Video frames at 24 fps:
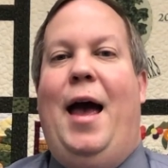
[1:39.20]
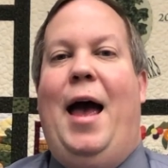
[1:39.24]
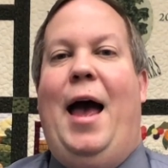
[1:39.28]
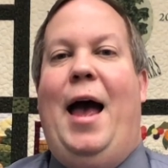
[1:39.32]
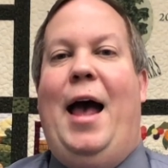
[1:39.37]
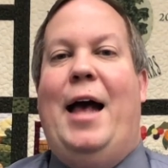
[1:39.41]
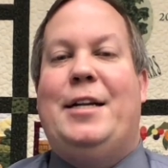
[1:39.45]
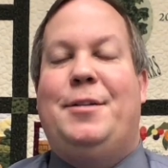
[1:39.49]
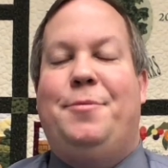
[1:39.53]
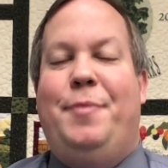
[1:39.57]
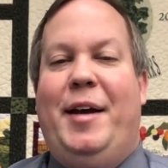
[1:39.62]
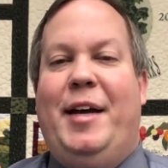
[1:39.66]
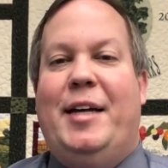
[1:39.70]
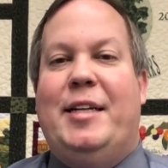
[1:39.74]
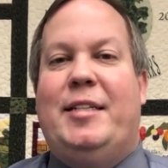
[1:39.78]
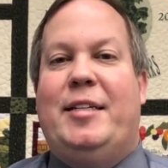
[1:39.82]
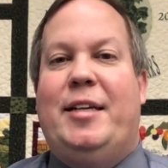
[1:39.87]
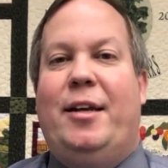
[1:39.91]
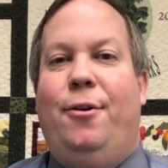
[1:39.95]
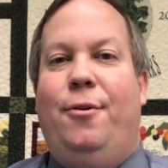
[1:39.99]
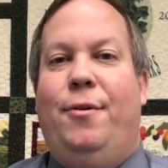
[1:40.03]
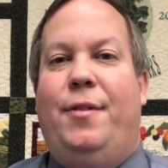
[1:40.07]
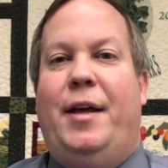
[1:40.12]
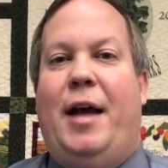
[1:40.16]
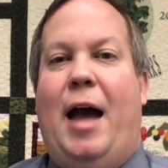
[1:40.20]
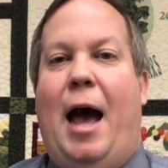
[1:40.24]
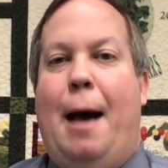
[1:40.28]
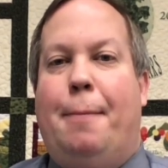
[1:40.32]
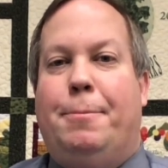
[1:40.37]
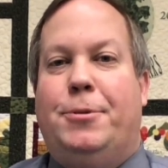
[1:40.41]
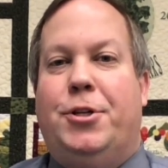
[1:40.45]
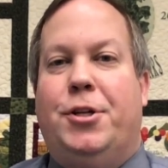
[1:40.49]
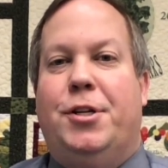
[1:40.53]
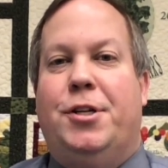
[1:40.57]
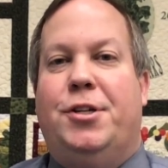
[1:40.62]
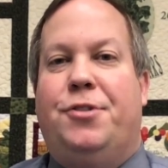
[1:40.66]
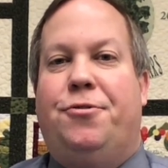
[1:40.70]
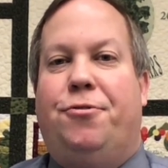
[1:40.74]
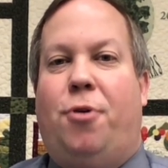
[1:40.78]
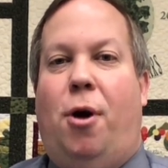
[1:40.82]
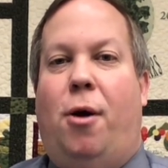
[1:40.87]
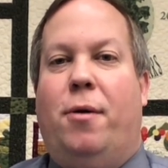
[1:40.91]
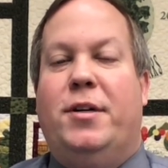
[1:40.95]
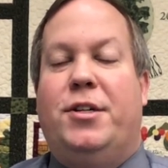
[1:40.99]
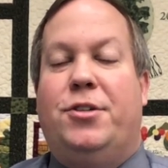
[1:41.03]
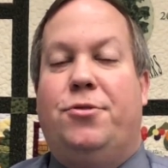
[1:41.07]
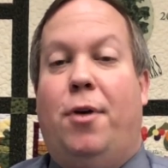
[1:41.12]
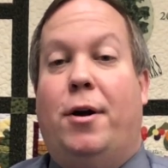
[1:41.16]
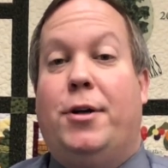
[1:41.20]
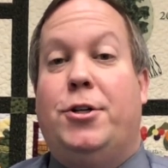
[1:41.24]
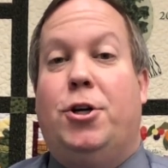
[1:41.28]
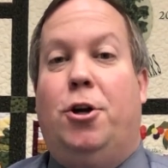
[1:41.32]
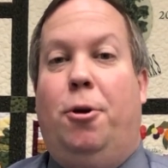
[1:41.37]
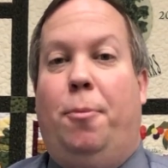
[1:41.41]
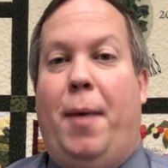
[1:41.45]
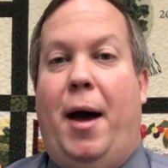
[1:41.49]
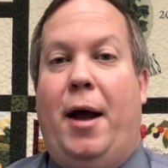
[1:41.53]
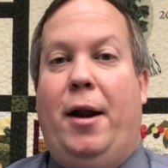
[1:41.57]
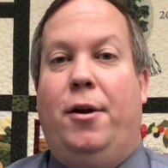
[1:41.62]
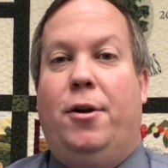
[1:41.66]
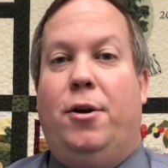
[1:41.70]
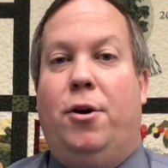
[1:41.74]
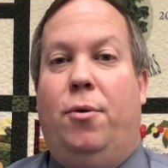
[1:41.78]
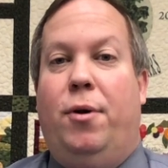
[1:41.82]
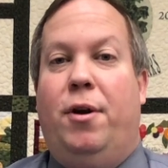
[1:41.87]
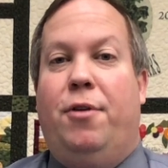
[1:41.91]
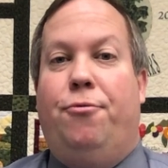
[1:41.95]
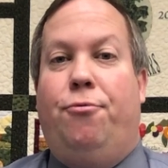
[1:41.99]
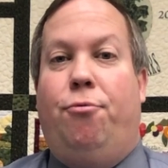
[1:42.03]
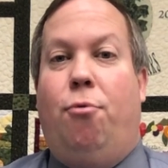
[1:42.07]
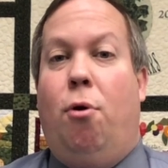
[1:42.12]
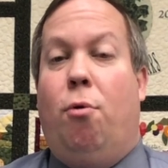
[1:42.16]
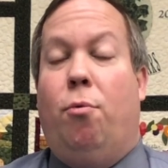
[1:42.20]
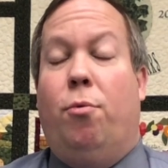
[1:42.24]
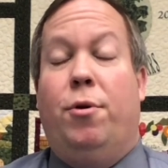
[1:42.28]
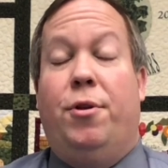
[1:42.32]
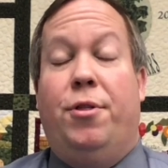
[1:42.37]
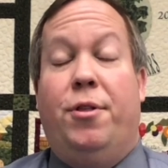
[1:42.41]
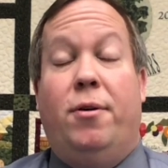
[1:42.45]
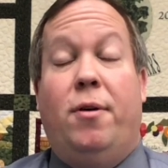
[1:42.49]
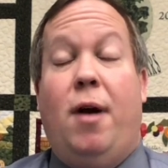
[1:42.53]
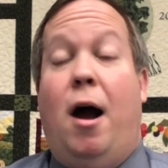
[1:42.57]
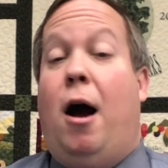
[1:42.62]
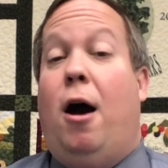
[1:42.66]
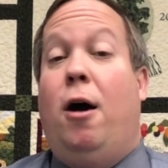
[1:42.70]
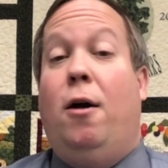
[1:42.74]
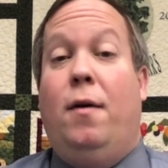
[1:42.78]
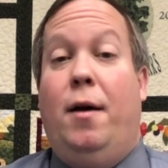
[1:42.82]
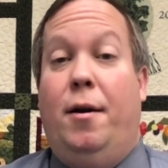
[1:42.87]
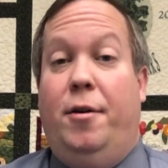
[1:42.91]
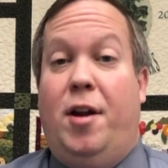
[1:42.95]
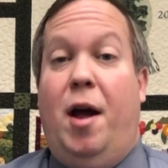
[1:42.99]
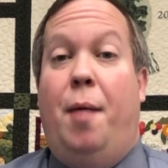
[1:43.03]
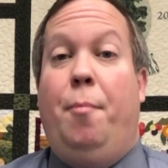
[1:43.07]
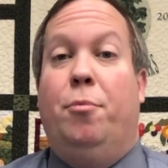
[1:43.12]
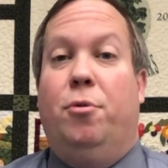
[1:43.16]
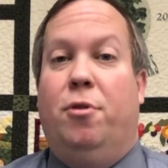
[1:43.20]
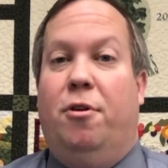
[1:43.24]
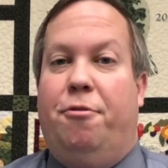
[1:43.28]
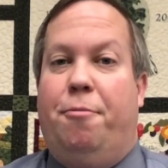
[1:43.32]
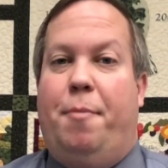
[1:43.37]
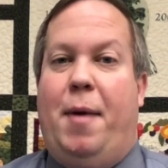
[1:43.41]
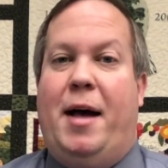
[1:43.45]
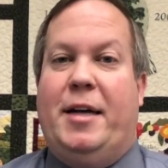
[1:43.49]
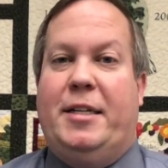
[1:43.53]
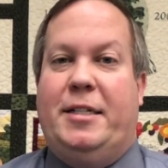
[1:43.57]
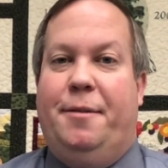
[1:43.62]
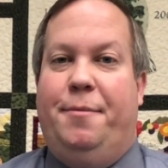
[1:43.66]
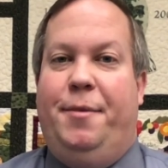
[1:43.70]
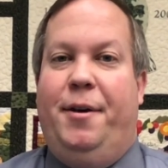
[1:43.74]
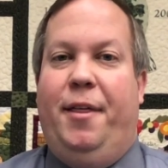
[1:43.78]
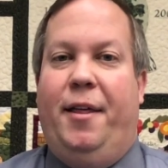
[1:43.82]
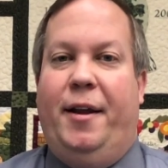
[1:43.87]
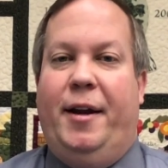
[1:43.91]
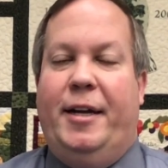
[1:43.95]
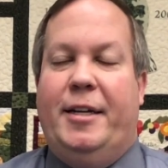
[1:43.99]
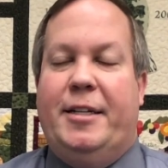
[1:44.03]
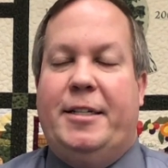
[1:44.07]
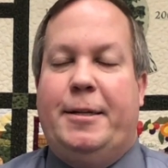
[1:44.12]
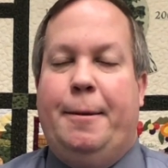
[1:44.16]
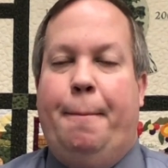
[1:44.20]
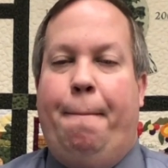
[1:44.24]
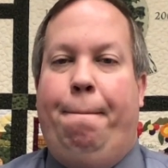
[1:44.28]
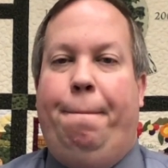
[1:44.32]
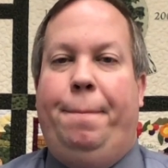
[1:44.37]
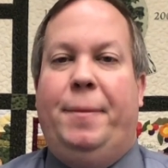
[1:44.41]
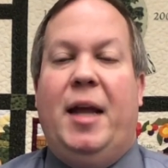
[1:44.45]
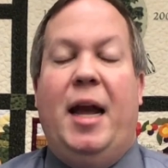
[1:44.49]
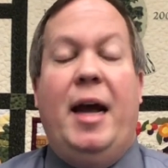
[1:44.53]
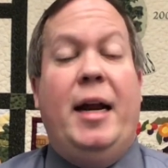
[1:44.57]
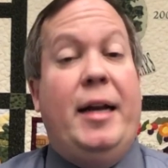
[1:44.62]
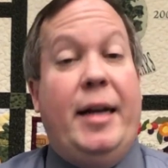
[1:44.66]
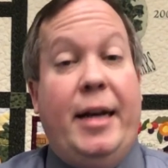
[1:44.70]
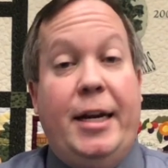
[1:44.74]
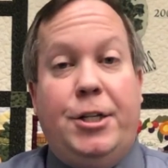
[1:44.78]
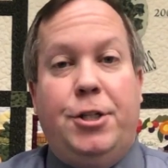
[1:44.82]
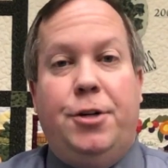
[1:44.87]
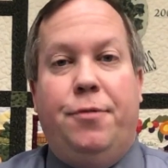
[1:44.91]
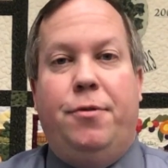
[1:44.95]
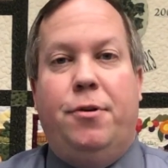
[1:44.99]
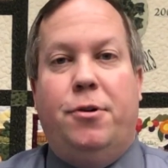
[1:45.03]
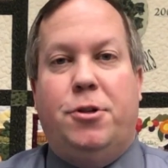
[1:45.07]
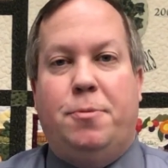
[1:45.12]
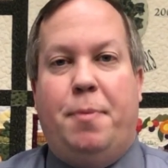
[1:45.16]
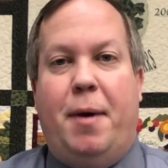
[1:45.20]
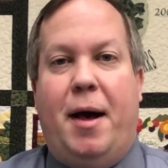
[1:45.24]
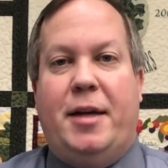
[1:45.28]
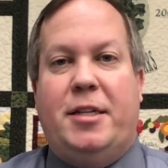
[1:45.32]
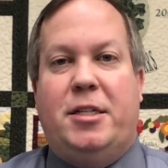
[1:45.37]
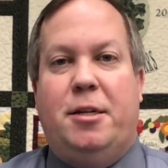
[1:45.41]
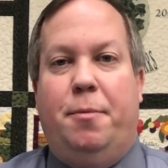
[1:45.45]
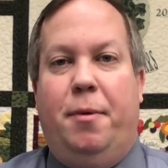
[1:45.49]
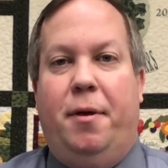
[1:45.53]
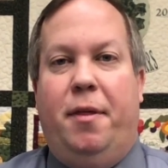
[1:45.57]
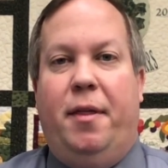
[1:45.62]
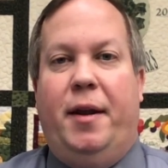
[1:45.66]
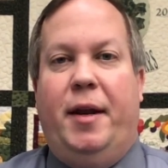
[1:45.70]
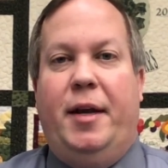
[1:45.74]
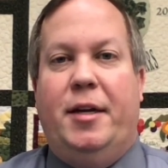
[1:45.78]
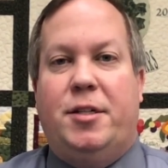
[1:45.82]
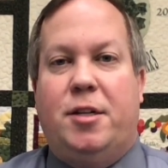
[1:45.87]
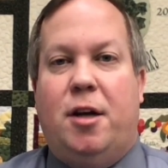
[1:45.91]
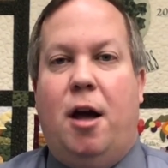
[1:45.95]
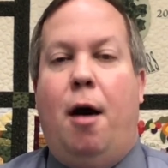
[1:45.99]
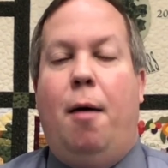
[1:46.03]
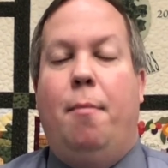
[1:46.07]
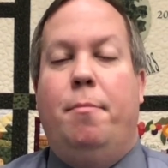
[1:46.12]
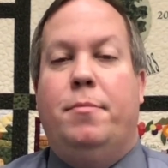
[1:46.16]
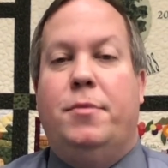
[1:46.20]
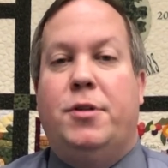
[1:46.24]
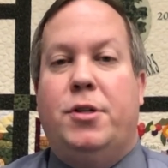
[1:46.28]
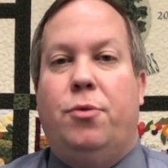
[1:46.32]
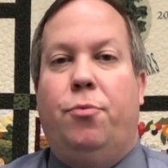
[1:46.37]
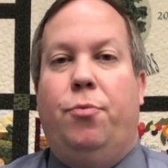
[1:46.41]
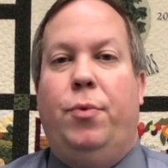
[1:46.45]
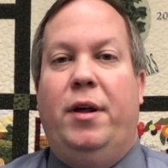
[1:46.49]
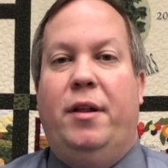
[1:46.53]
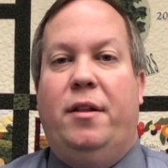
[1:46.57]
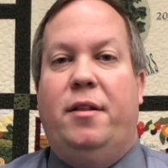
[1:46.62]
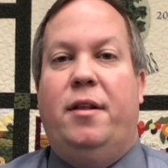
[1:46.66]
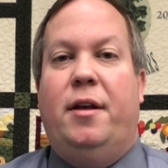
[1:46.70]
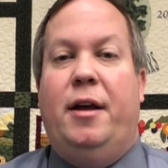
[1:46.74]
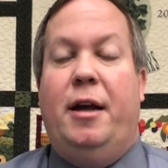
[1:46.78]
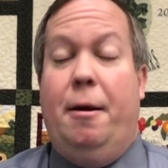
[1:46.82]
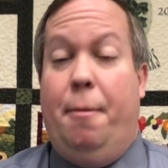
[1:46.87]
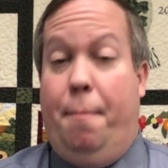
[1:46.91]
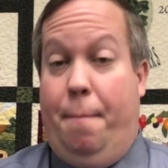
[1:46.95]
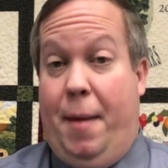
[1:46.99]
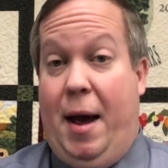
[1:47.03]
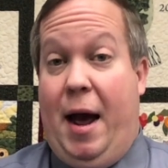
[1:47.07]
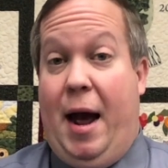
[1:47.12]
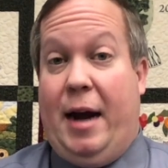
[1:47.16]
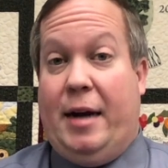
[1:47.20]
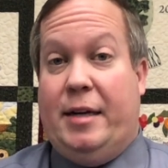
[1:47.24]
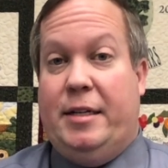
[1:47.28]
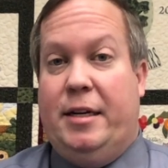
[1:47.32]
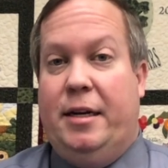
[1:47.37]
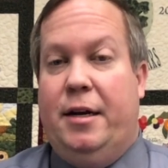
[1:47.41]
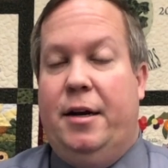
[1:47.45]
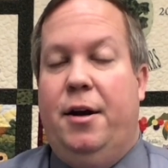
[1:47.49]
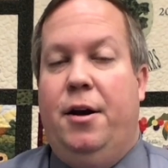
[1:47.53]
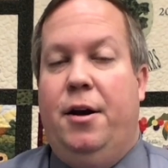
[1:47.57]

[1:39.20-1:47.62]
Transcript: As we consider the options for our instructional model going forward, there are a number of possibilities, and each of those possibilities comes with impact.